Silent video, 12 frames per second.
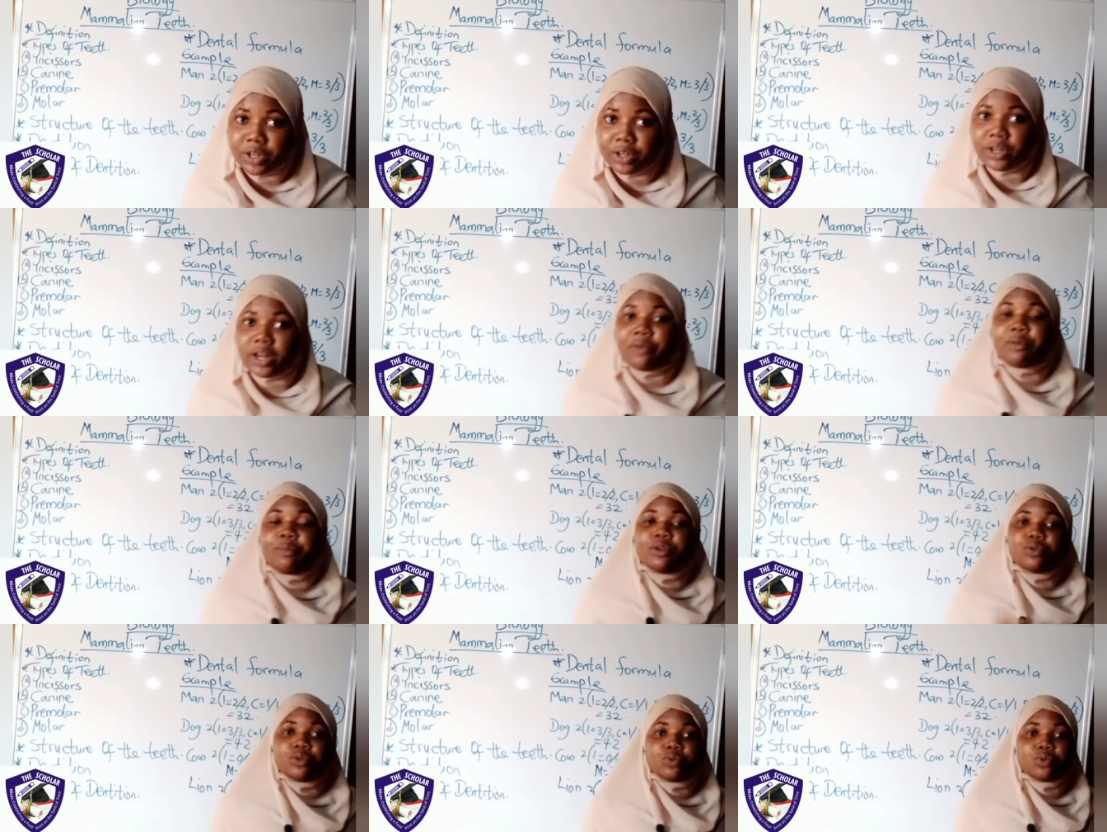and they are
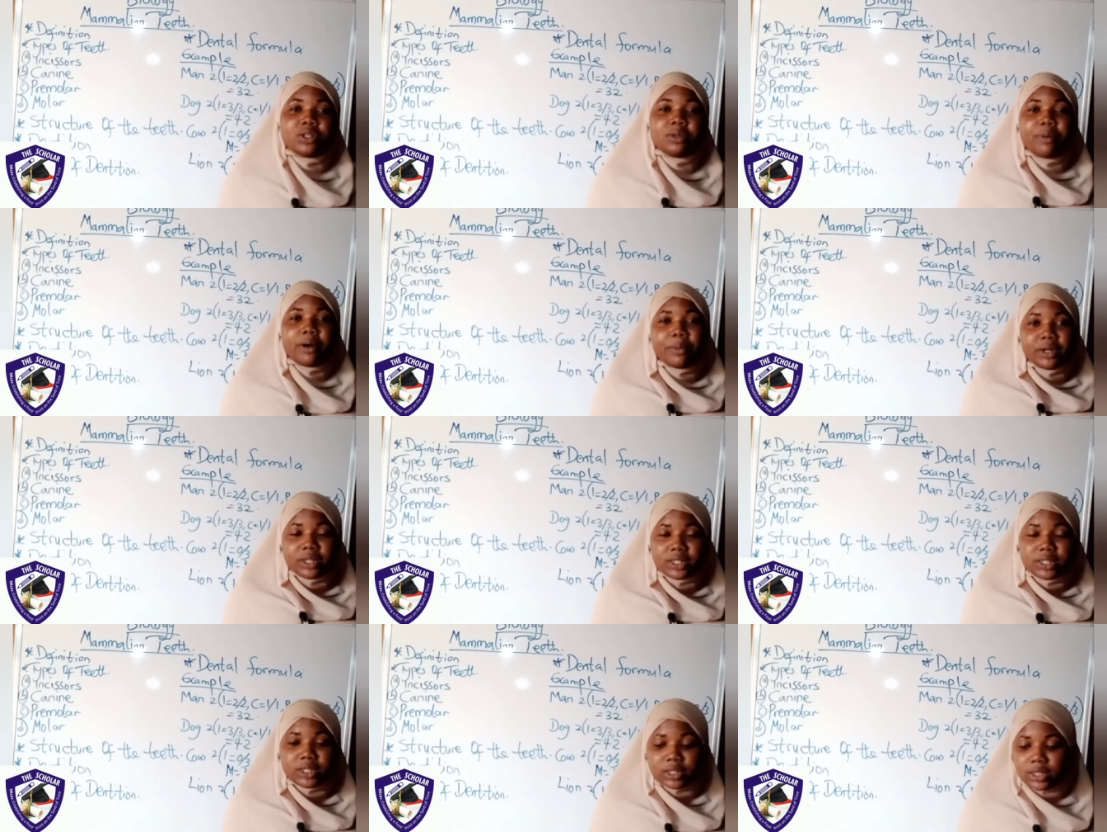replaced with the permanent
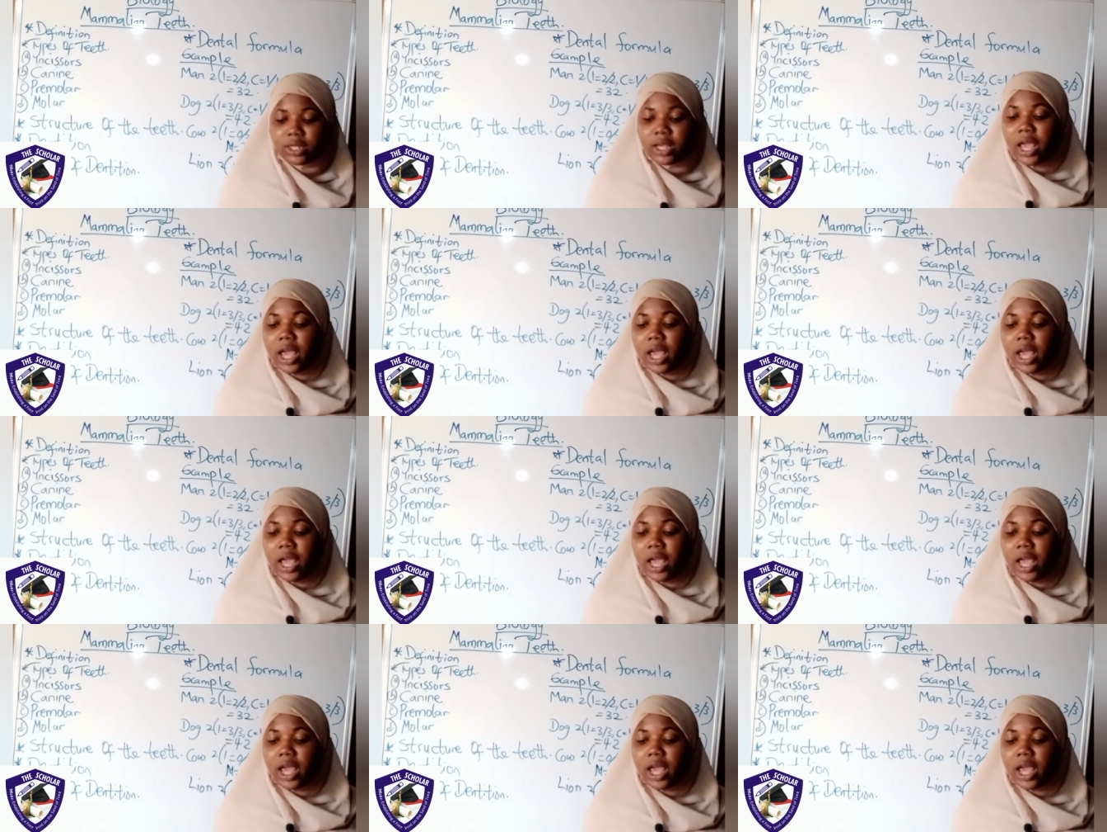teeth.